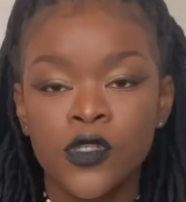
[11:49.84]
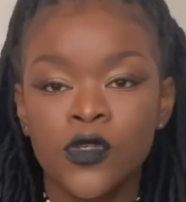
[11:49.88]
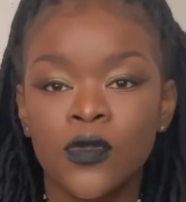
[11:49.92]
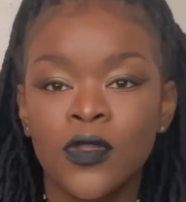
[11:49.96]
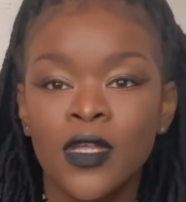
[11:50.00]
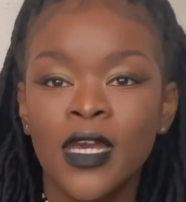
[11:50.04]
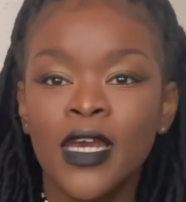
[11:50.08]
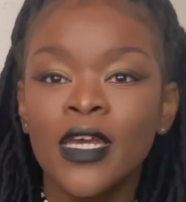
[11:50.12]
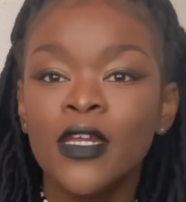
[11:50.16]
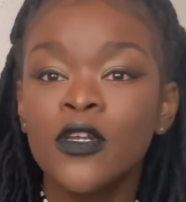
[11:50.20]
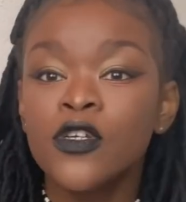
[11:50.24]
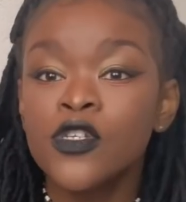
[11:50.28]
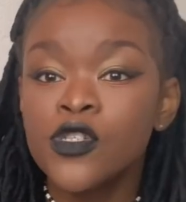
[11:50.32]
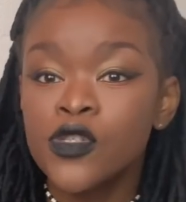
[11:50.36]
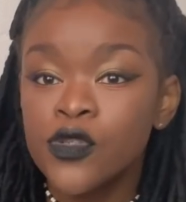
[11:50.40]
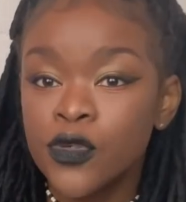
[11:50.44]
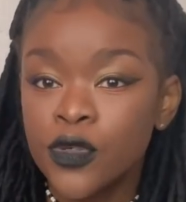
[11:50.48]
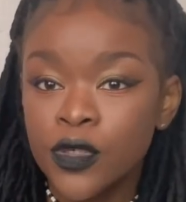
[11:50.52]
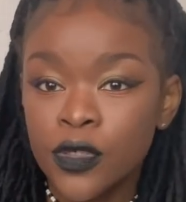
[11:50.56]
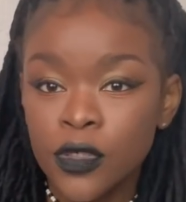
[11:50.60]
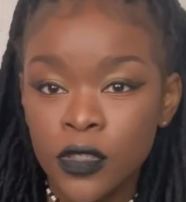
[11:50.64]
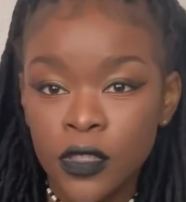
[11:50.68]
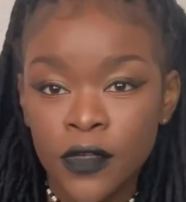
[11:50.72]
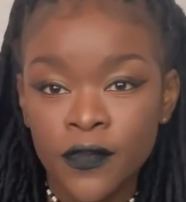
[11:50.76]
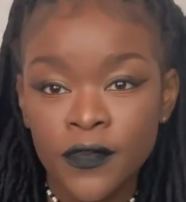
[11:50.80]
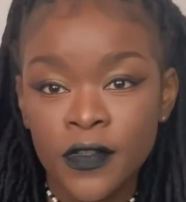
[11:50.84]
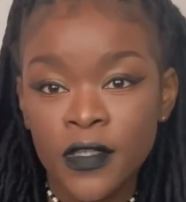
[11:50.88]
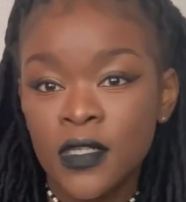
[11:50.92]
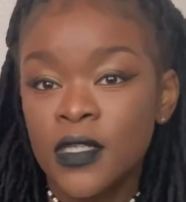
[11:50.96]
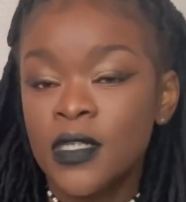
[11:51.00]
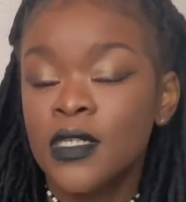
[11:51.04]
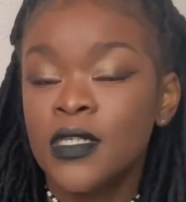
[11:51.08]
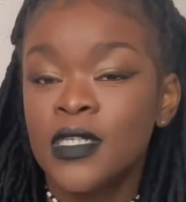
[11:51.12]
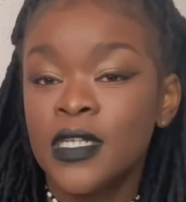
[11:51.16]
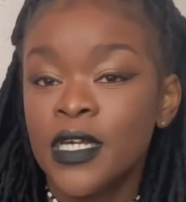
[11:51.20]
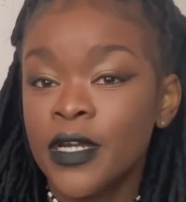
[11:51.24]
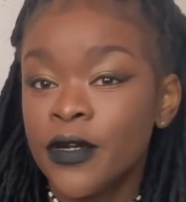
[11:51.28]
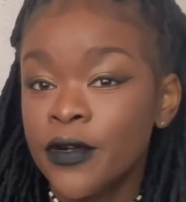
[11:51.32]
the inner circle of the
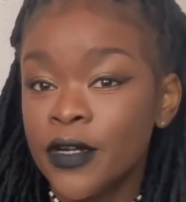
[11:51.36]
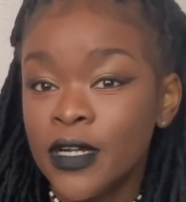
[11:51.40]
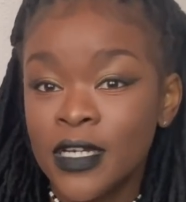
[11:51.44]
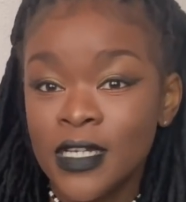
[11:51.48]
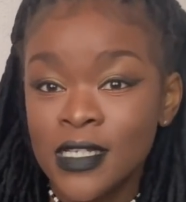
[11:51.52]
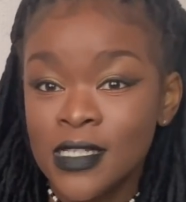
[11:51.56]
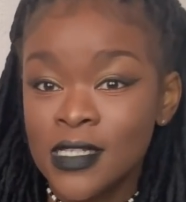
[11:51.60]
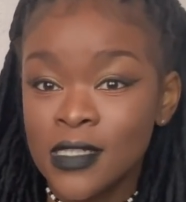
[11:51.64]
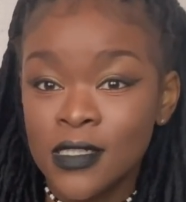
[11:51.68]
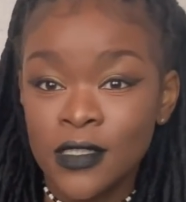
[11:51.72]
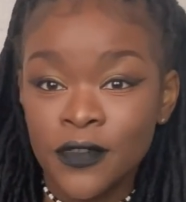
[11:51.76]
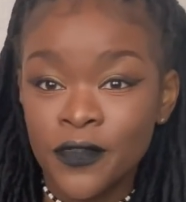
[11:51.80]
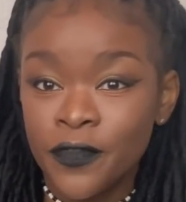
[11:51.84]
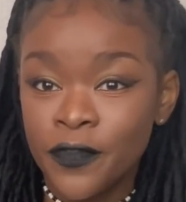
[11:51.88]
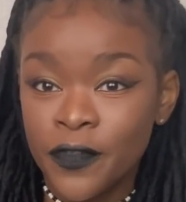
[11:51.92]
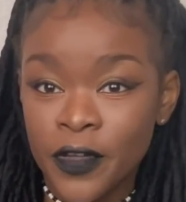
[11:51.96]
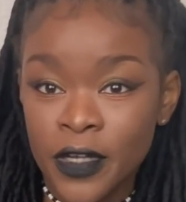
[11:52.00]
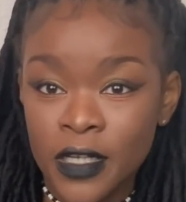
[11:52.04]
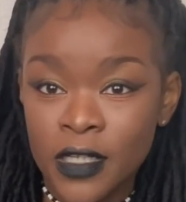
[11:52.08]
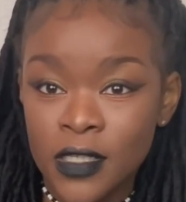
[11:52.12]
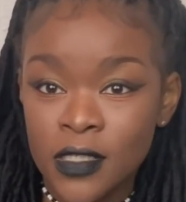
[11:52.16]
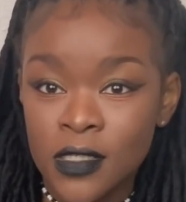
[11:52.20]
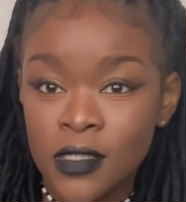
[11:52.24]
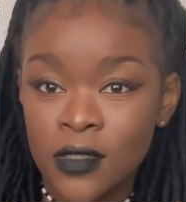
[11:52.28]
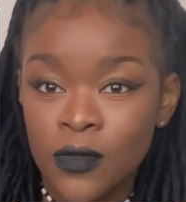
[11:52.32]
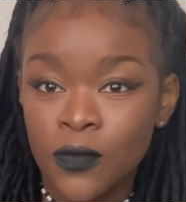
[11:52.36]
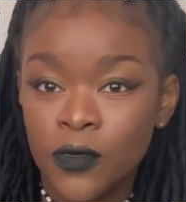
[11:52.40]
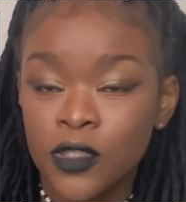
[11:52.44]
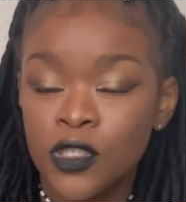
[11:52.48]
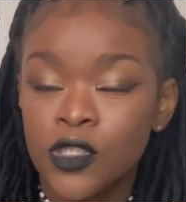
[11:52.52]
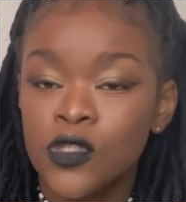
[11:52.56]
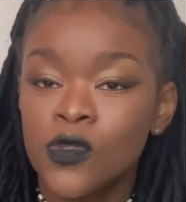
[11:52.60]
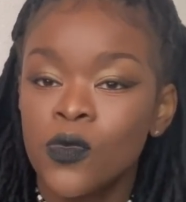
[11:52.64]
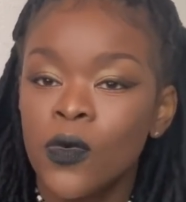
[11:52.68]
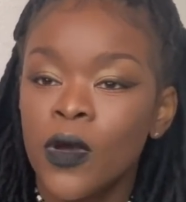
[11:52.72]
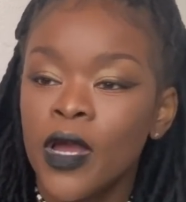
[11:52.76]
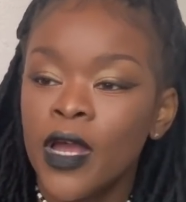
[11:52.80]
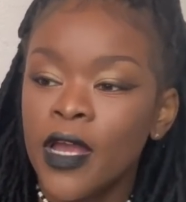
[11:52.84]
Dendera isn't fixed, which
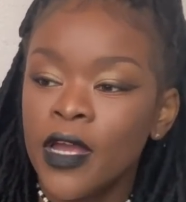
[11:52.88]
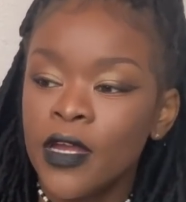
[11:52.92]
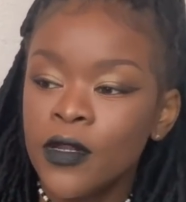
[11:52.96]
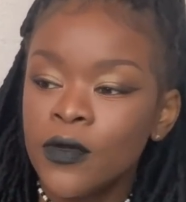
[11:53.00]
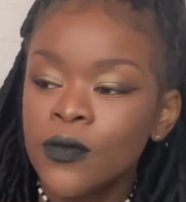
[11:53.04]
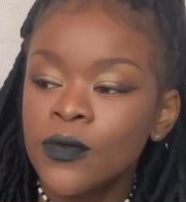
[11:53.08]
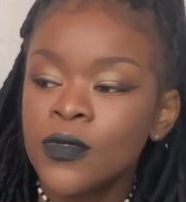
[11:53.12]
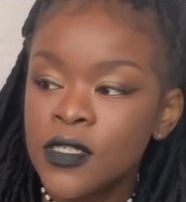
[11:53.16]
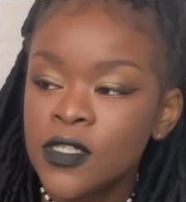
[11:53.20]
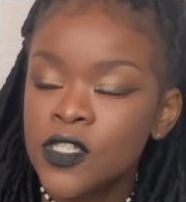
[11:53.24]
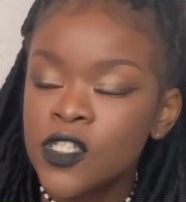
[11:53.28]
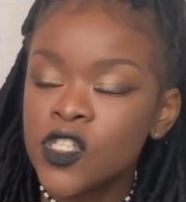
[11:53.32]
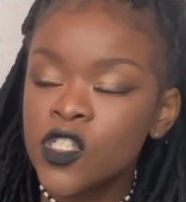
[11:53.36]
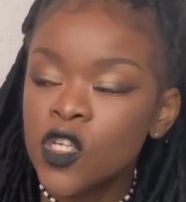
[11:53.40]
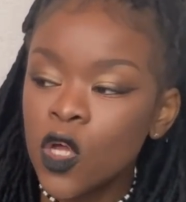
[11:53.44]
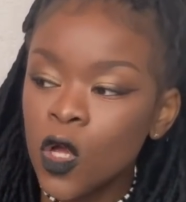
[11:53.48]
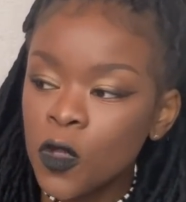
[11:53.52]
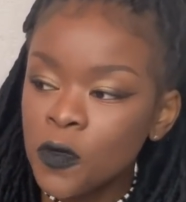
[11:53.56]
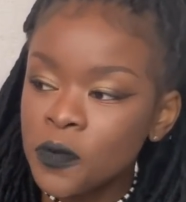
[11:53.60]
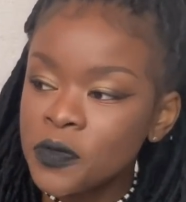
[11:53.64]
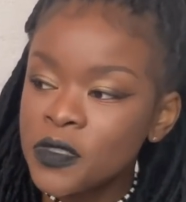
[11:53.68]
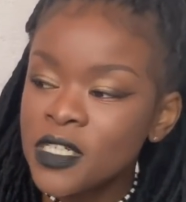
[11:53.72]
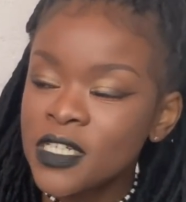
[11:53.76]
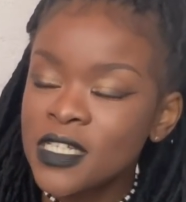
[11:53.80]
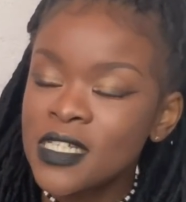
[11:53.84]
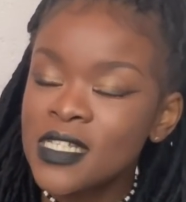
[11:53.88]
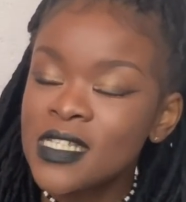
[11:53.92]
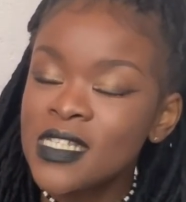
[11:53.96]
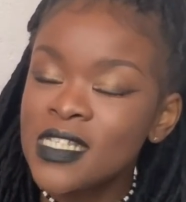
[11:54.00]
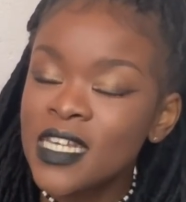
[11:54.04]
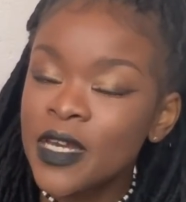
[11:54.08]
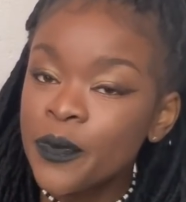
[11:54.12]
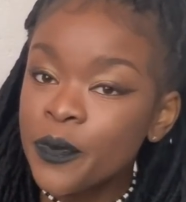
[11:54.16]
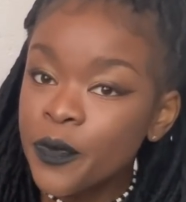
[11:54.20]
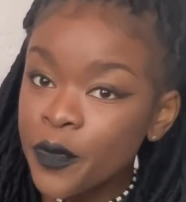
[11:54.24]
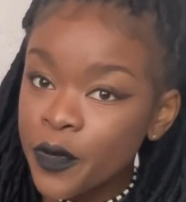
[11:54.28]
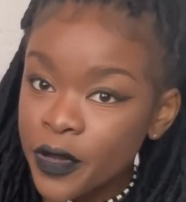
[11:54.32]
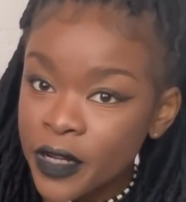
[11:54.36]
is why it was sculpted
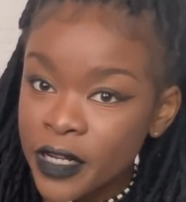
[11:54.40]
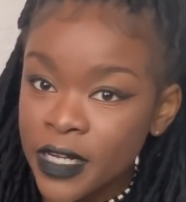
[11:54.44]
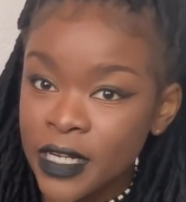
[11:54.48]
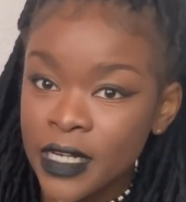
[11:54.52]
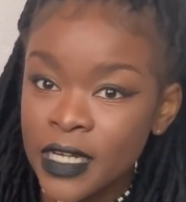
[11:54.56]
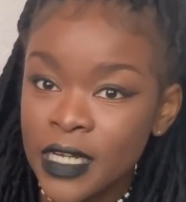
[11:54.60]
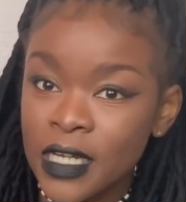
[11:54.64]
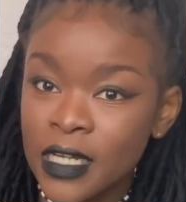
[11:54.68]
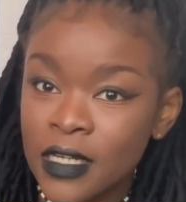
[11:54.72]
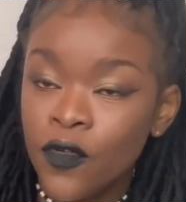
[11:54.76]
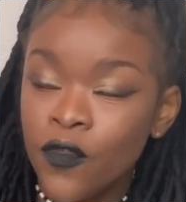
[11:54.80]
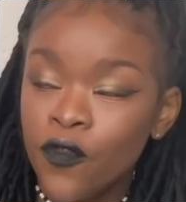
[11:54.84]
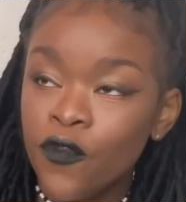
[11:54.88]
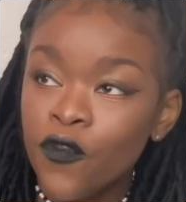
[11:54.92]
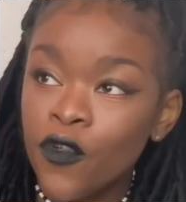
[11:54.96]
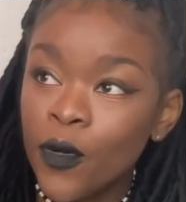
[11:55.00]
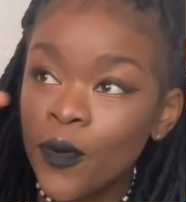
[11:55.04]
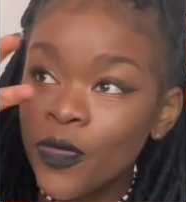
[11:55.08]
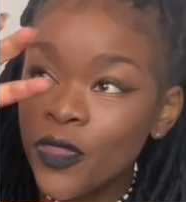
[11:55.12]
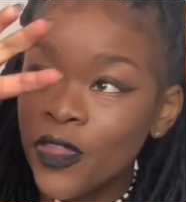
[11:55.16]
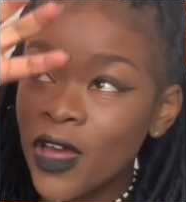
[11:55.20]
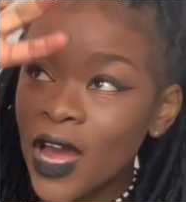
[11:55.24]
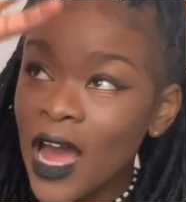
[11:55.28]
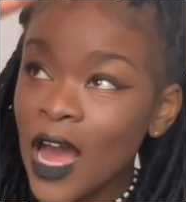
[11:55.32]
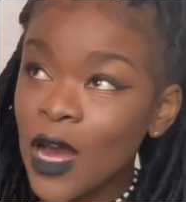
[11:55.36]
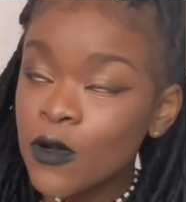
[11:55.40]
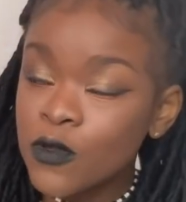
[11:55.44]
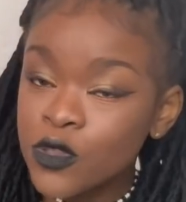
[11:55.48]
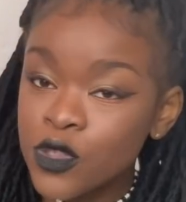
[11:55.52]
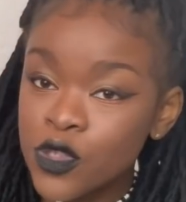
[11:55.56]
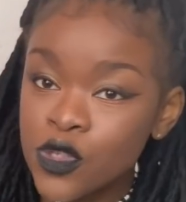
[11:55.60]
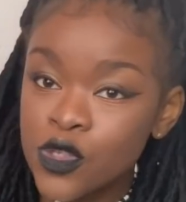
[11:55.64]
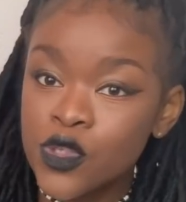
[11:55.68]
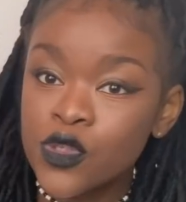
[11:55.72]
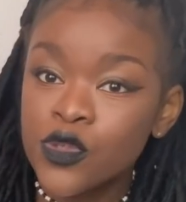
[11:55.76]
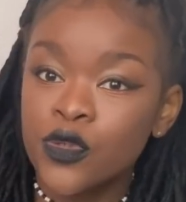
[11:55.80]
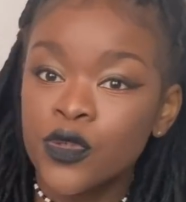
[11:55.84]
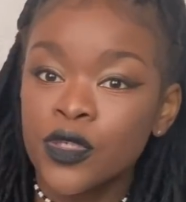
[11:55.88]
separately from the
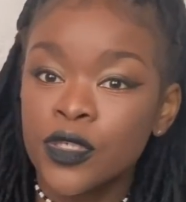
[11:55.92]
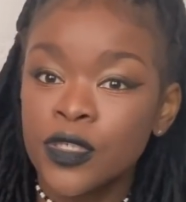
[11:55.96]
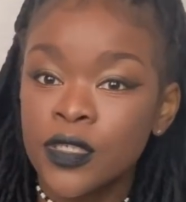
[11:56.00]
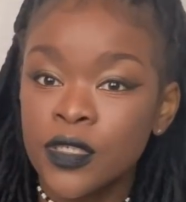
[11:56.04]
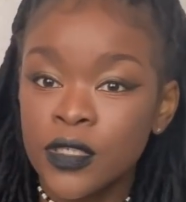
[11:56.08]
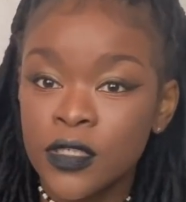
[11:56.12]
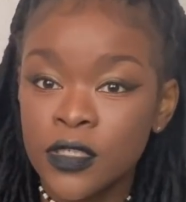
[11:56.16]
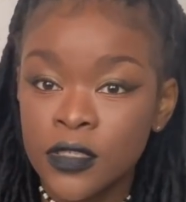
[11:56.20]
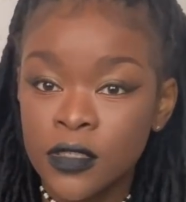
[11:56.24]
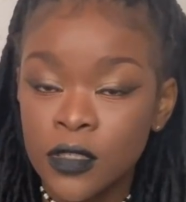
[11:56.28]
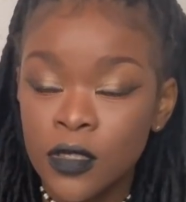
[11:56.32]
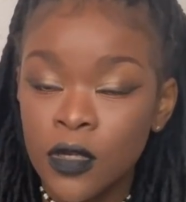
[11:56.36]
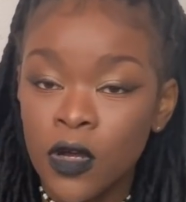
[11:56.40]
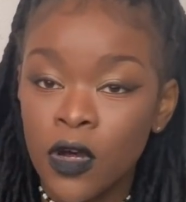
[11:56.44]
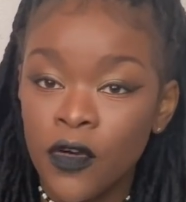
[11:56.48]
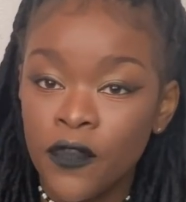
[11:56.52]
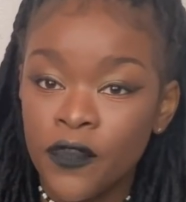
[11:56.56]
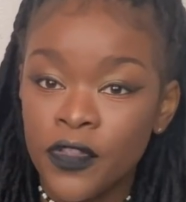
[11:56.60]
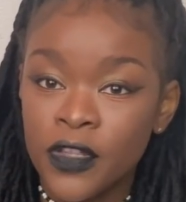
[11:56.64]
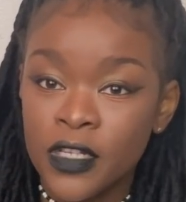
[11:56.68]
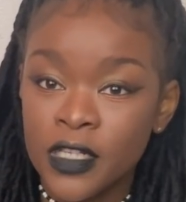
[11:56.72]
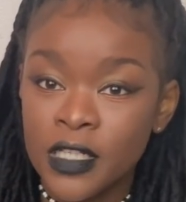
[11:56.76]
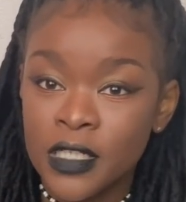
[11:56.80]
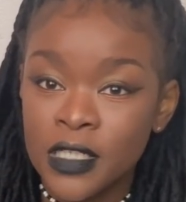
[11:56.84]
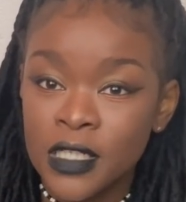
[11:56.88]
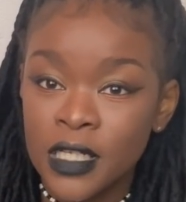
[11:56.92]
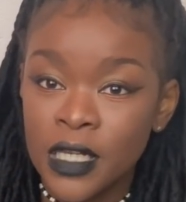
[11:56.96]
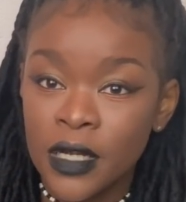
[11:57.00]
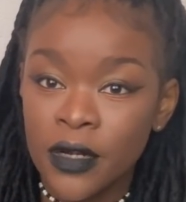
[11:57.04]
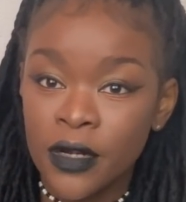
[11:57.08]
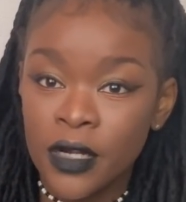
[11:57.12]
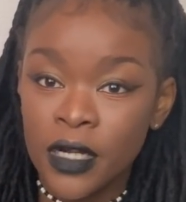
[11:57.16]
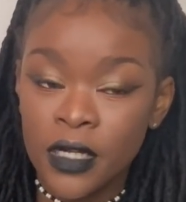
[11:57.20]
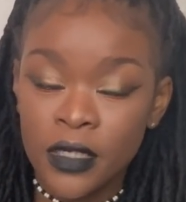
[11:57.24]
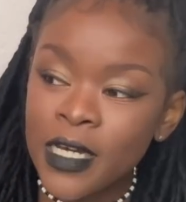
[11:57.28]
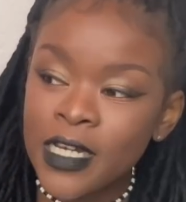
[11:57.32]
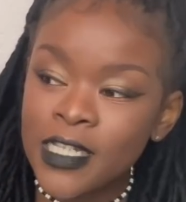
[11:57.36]
outer circle of the Dendera.